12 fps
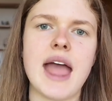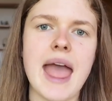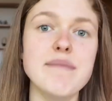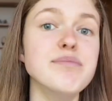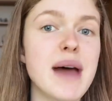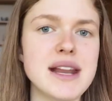
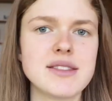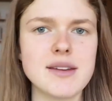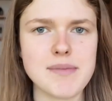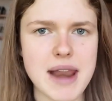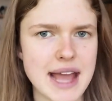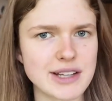Embed
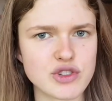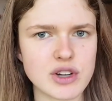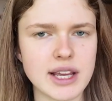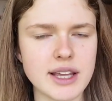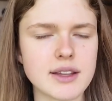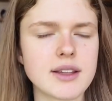them
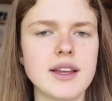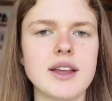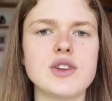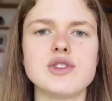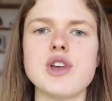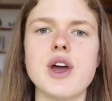naturally.
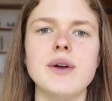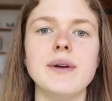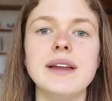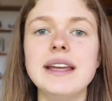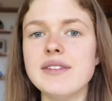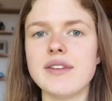So
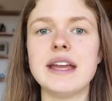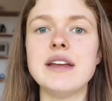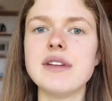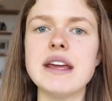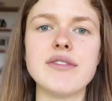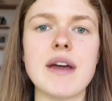
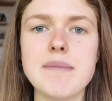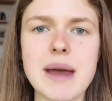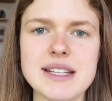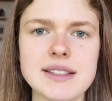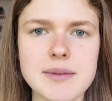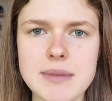even if
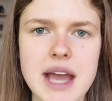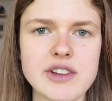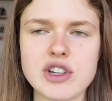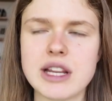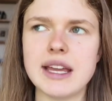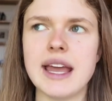embedding them
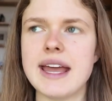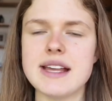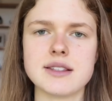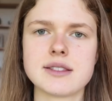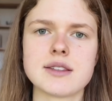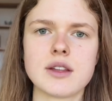naturally
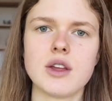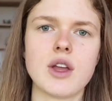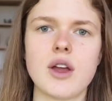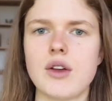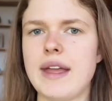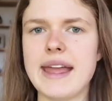is
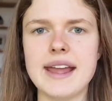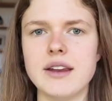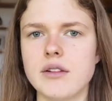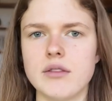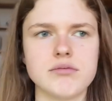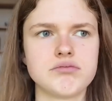
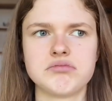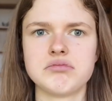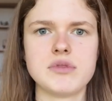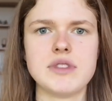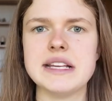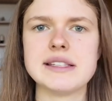in
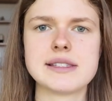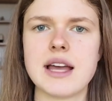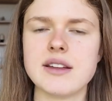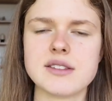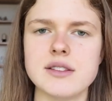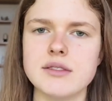this
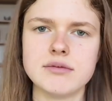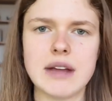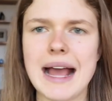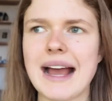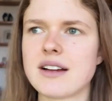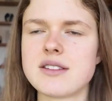certain
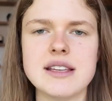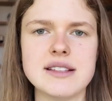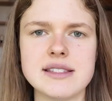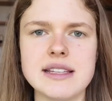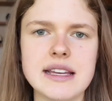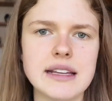act, this
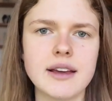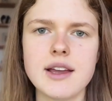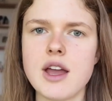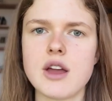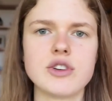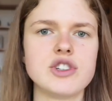scene,
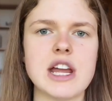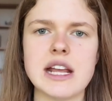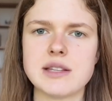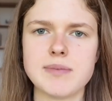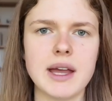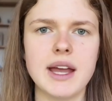
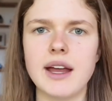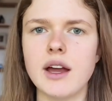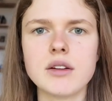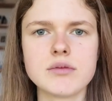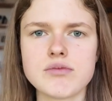Shakespeare,